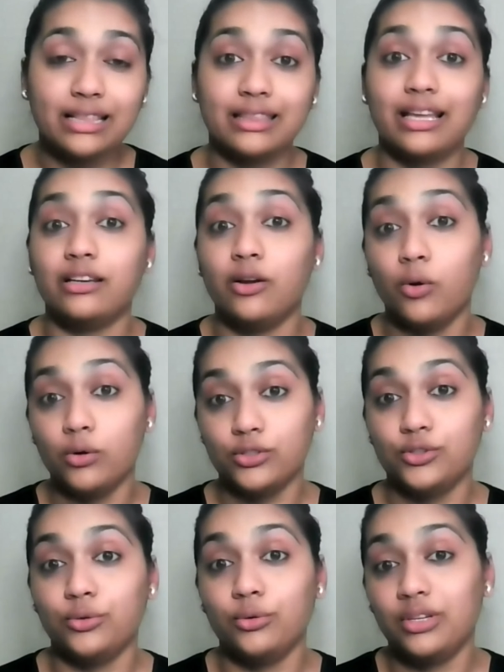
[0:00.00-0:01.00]
That
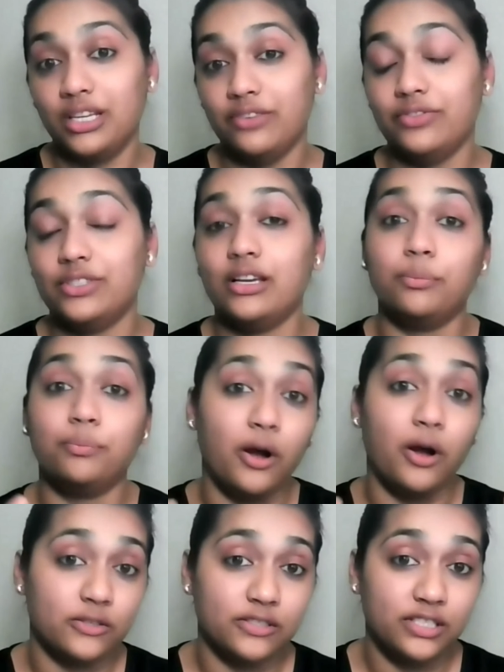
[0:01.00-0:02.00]
also gives a
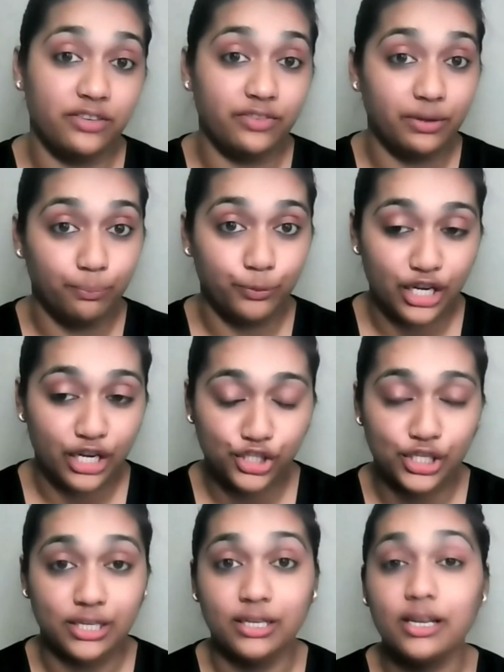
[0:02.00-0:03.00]
positive impression